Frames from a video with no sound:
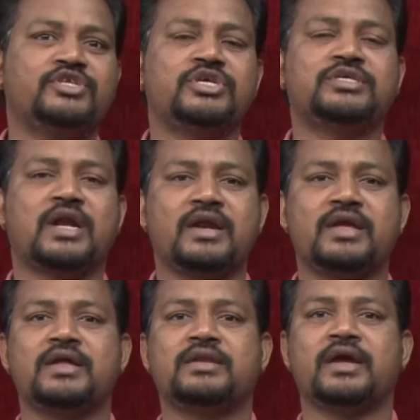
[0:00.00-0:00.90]
which is
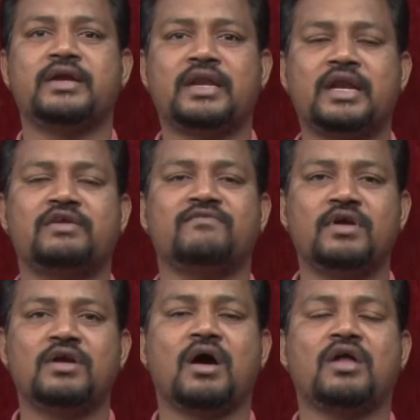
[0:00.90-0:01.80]
running in the internet
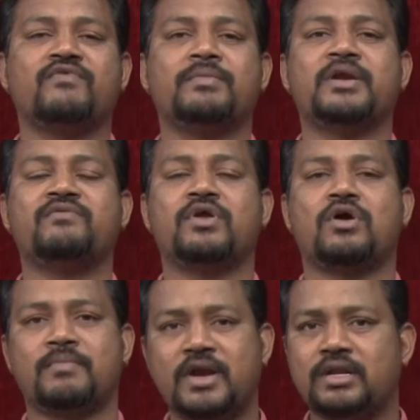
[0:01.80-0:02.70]
world or web
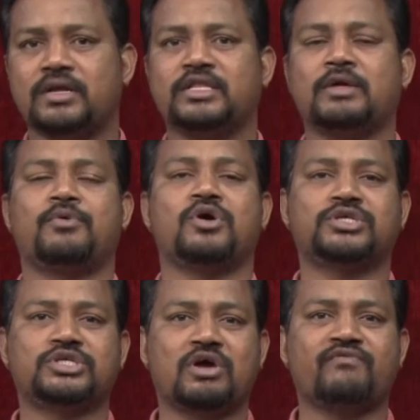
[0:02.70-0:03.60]
environment in the
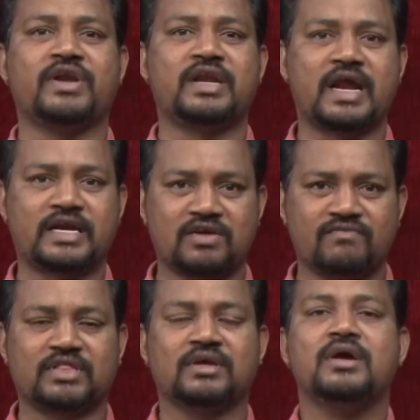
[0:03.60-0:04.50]
process of interacting
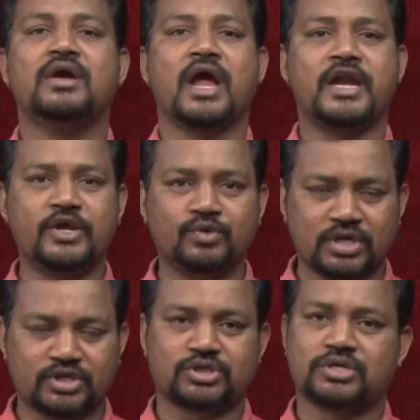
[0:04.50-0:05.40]
with end
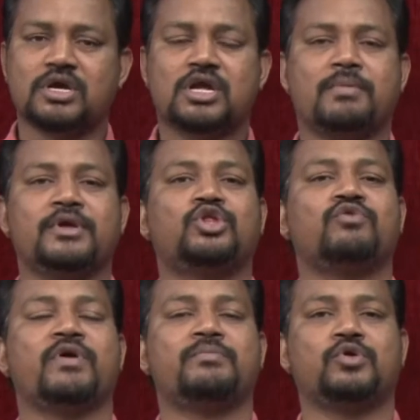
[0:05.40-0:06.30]
users coming
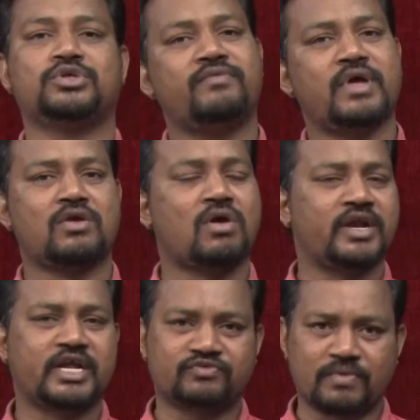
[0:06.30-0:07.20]
through web browser we are
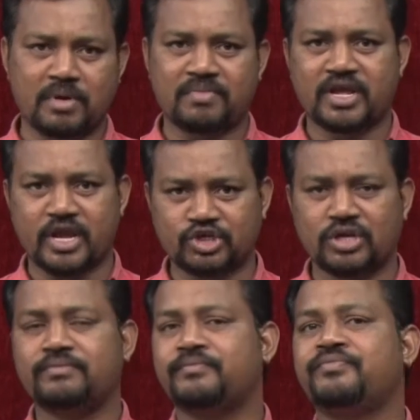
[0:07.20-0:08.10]
calling it as web
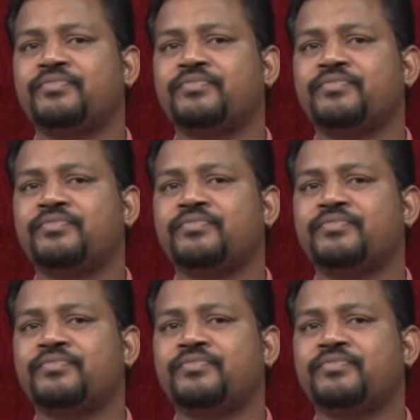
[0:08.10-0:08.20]
application.